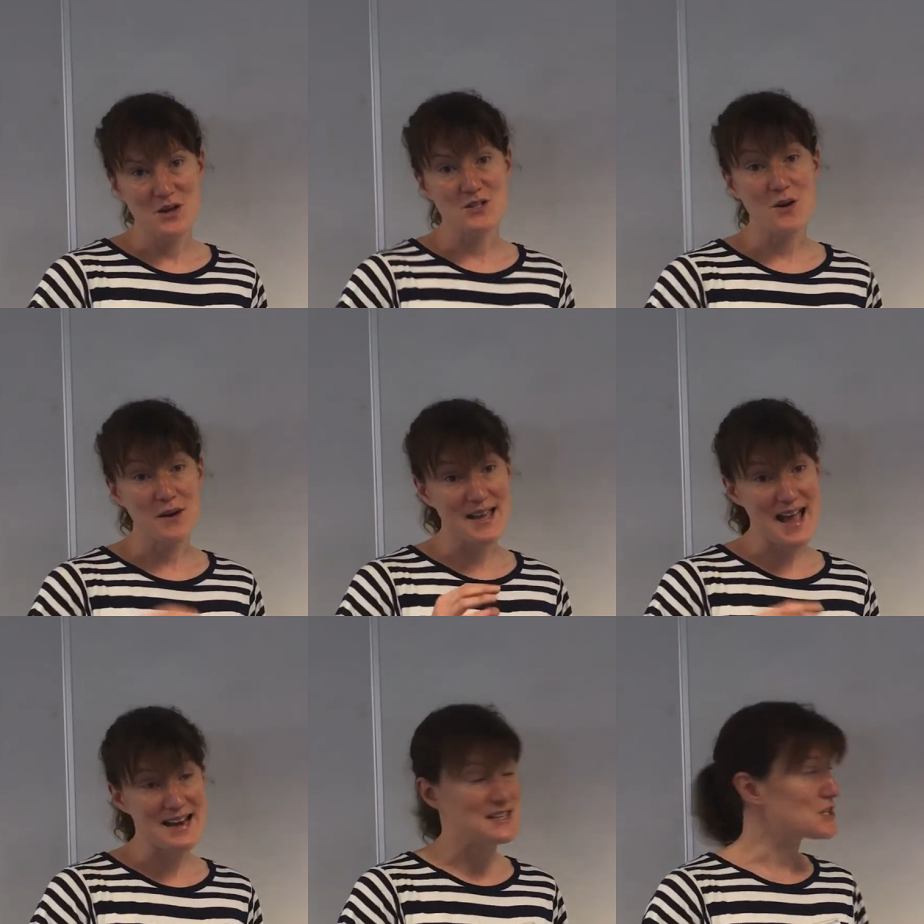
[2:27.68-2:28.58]
So
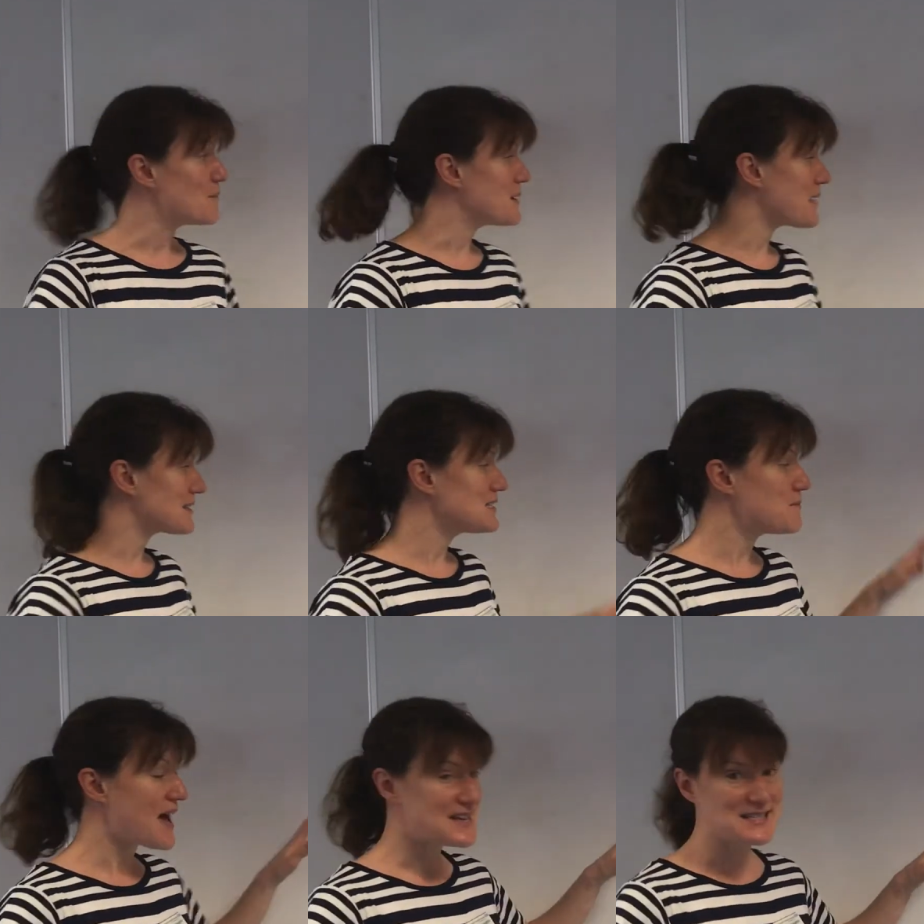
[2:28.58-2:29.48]
again, it's coming back to
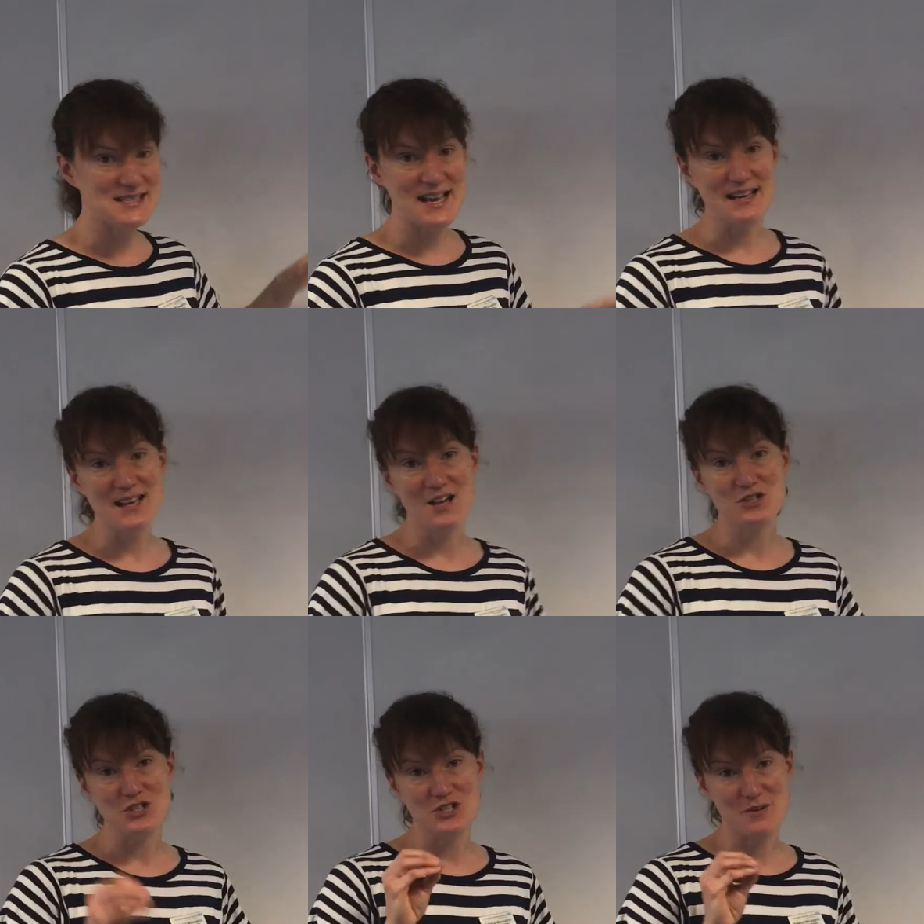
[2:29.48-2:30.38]
pacing
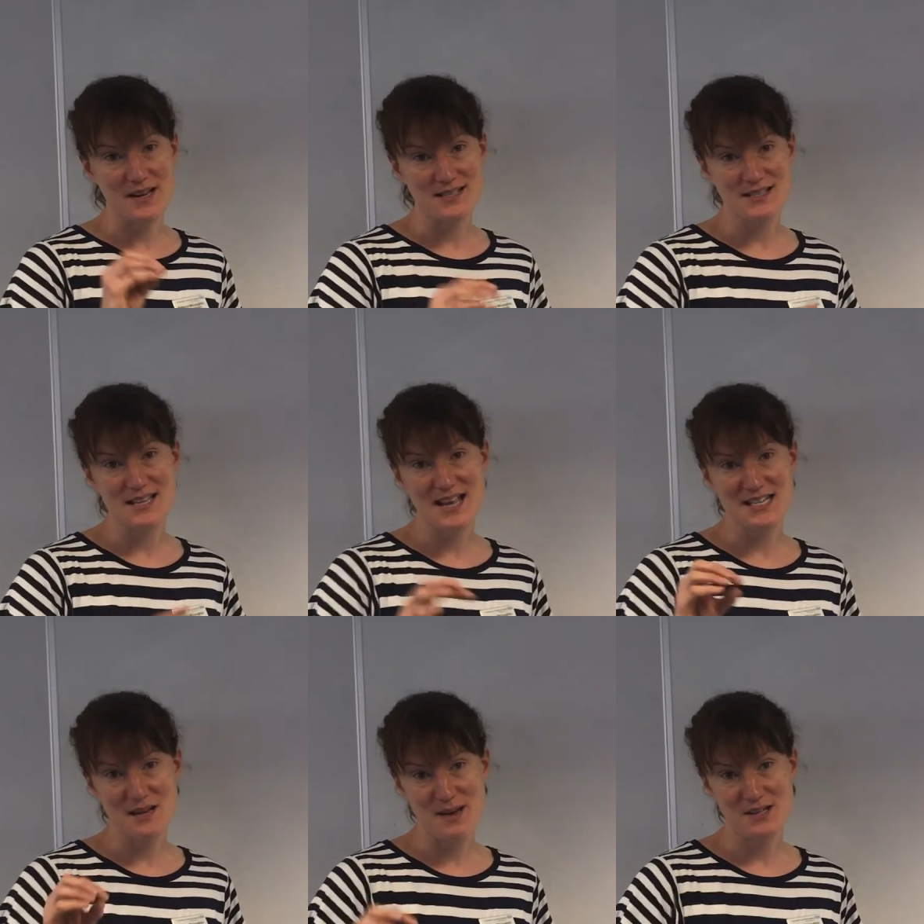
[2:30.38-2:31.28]
and just doing a
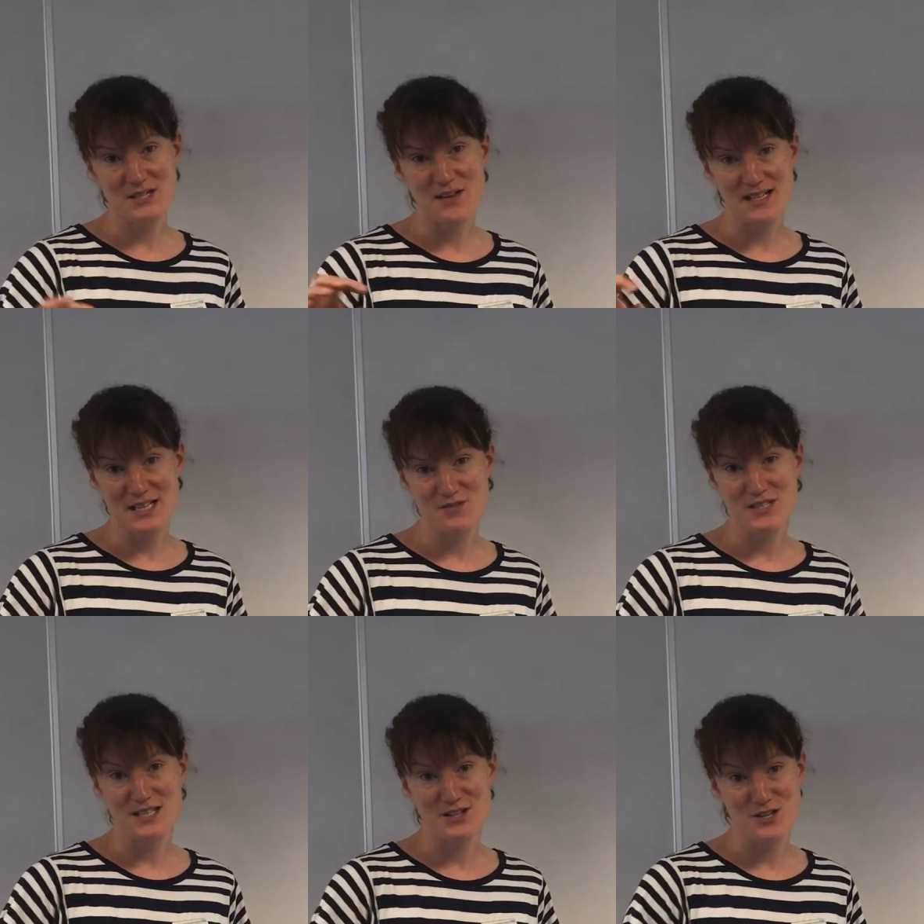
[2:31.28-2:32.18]
steady amount of
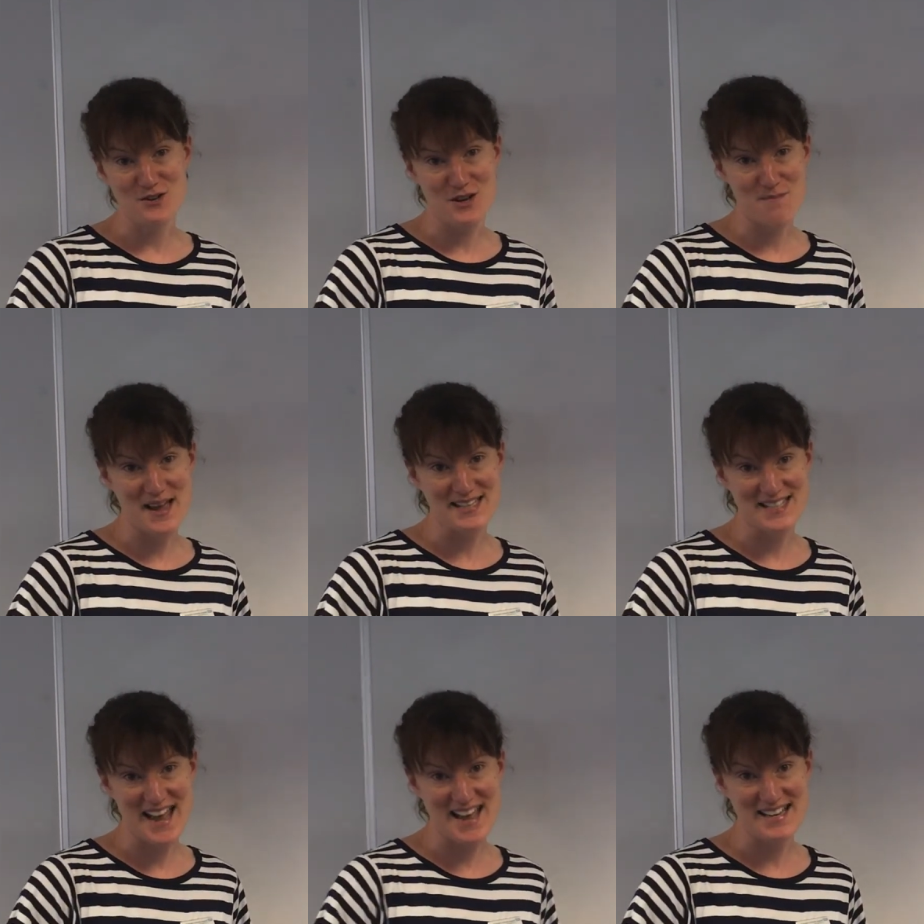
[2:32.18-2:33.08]
activity that you can
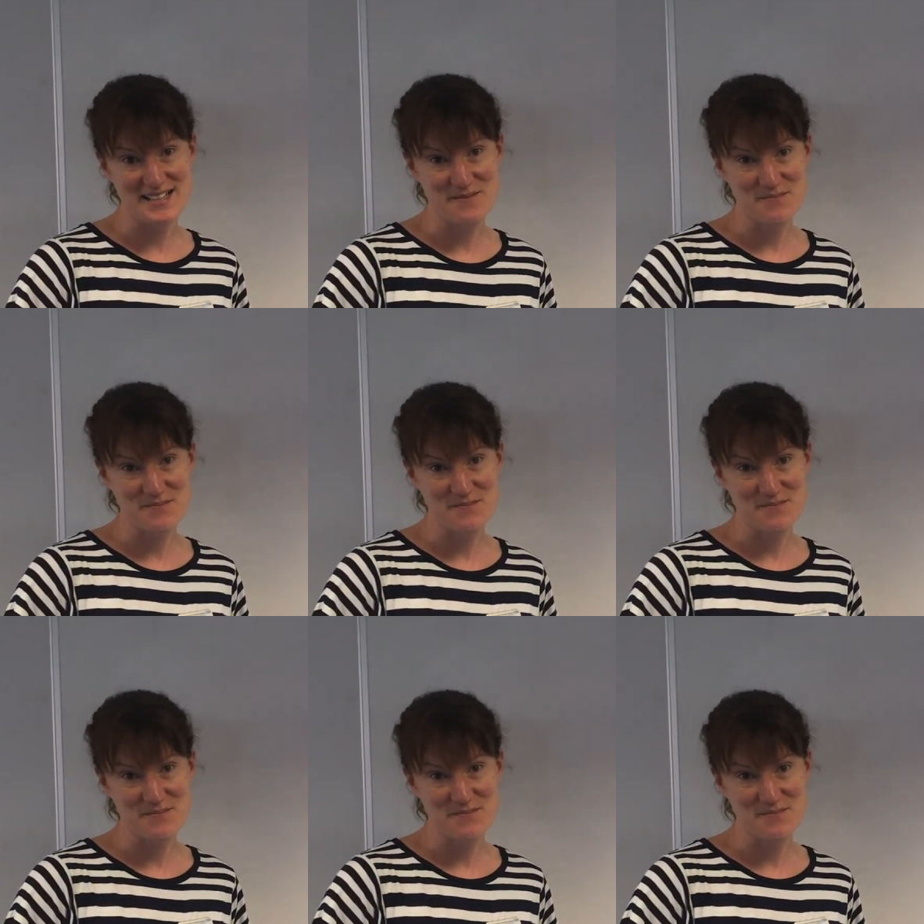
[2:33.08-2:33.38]
maintain.